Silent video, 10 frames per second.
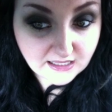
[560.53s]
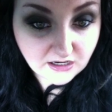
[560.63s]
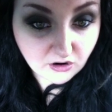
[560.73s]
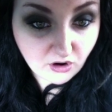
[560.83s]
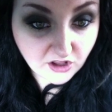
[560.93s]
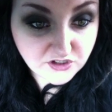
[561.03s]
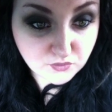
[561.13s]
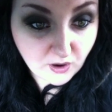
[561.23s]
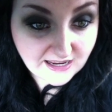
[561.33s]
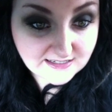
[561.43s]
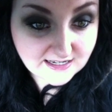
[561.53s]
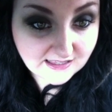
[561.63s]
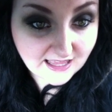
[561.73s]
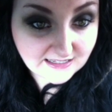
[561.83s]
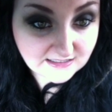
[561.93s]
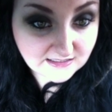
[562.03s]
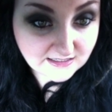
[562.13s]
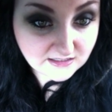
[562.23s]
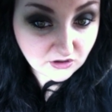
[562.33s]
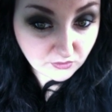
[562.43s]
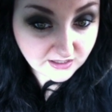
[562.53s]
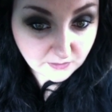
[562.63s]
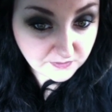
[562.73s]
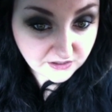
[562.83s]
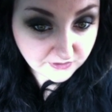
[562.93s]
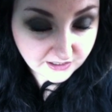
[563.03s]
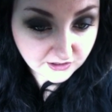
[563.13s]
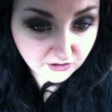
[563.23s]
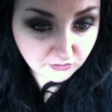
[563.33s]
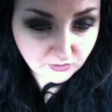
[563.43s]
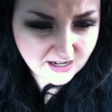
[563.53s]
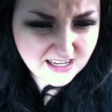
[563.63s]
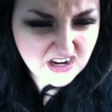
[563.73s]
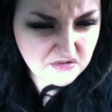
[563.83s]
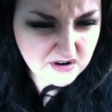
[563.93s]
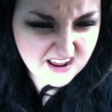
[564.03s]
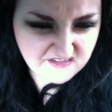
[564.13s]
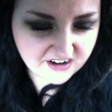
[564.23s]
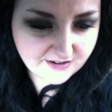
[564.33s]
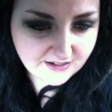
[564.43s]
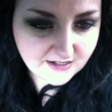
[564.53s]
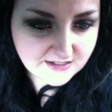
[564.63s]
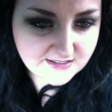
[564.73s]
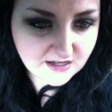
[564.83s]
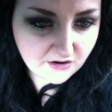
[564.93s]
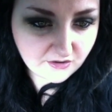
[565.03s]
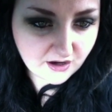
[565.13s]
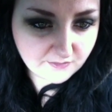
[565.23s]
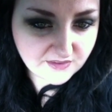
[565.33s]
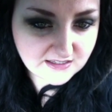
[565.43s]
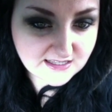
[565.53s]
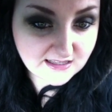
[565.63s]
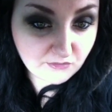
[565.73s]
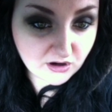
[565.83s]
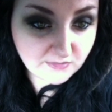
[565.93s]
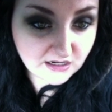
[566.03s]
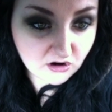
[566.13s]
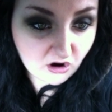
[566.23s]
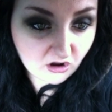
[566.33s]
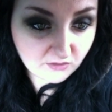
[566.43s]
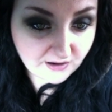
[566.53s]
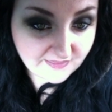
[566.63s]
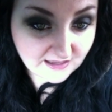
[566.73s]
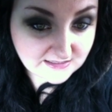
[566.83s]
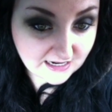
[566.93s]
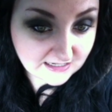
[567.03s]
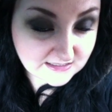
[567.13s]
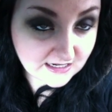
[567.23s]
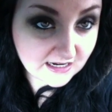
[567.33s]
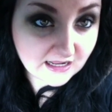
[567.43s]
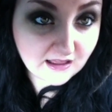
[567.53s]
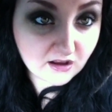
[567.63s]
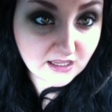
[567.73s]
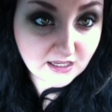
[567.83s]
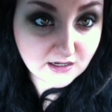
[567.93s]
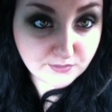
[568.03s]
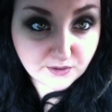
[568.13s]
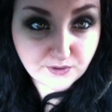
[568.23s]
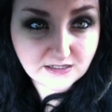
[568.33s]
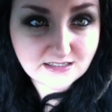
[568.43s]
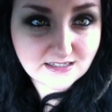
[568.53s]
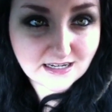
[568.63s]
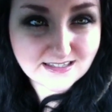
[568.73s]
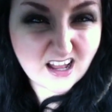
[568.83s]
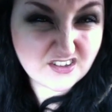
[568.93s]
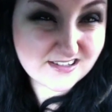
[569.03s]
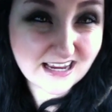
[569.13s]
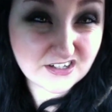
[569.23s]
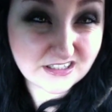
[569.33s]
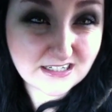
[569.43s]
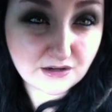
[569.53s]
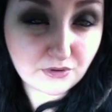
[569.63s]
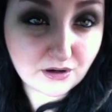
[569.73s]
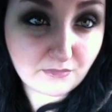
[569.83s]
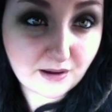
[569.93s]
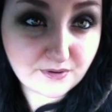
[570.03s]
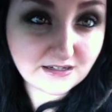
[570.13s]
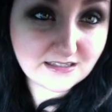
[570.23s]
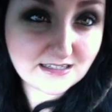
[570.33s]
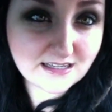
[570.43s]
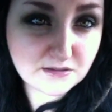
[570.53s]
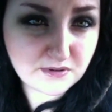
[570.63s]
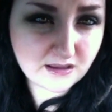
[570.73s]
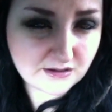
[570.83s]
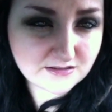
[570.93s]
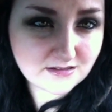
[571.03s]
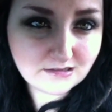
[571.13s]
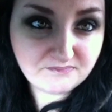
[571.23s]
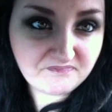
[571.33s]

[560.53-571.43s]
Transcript: you know, I'll just wait until I don't get a period or what, you know, whatever. So, they said they wanted me to call by that date, and I can get a blood pregnancy test. I'll just actually take one of my pregnancy tests, because